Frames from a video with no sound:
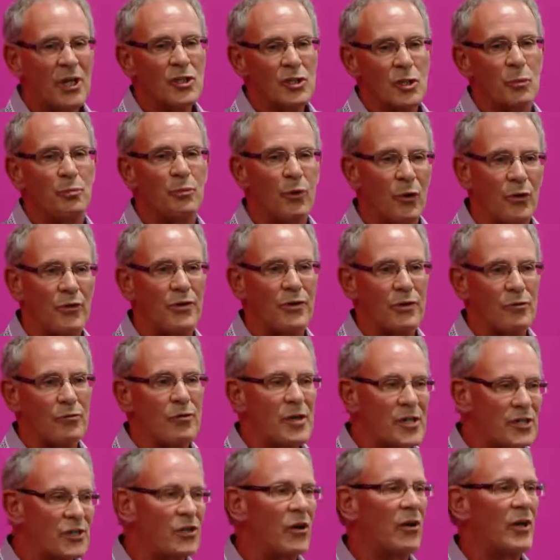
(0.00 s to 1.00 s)
to put the
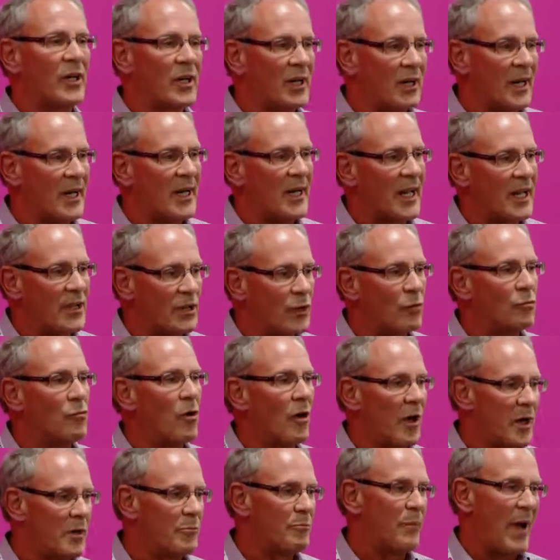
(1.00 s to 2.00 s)
recycling in the
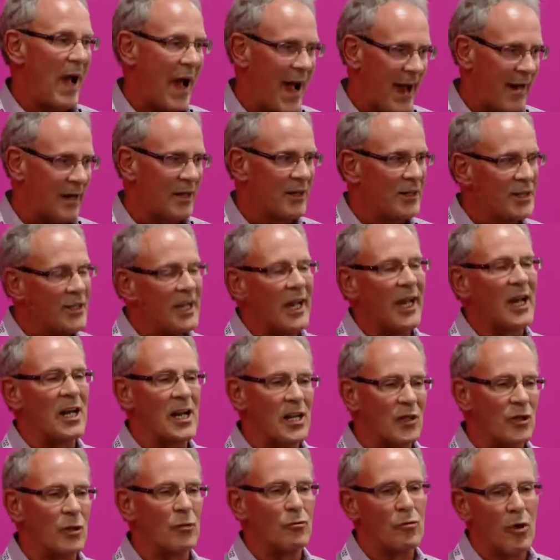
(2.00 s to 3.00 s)
right bag and
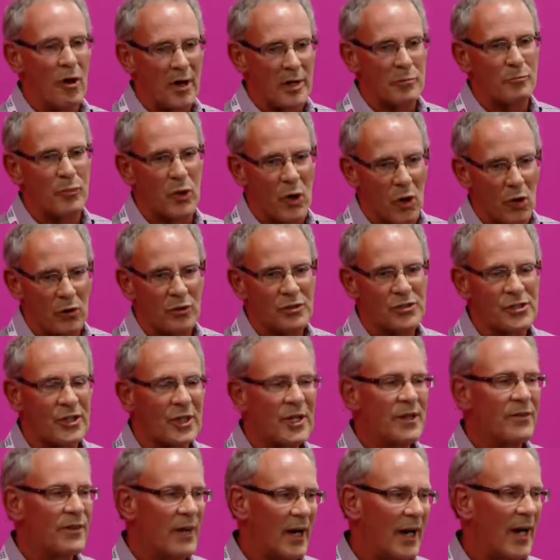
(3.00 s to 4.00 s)
in the right box
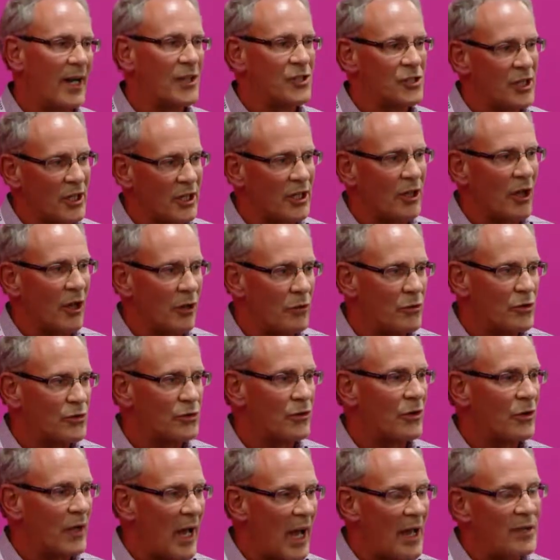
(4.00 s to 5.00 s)
that actually goes
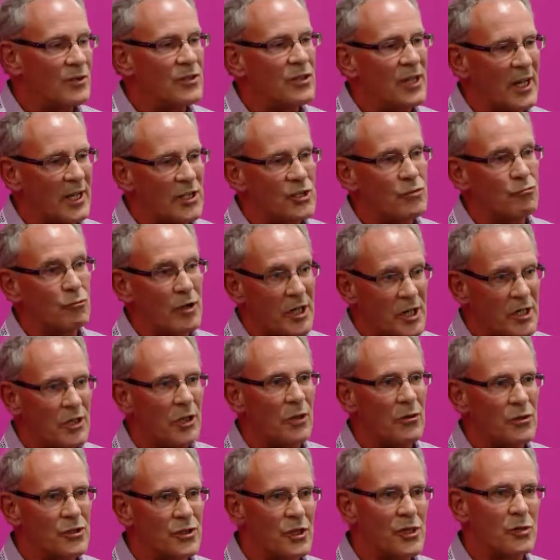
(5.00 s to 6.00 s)
and is
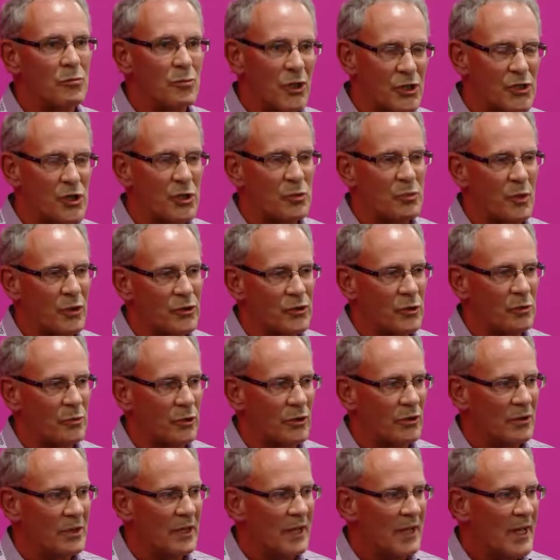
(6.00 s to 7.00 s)
reused as much as possible.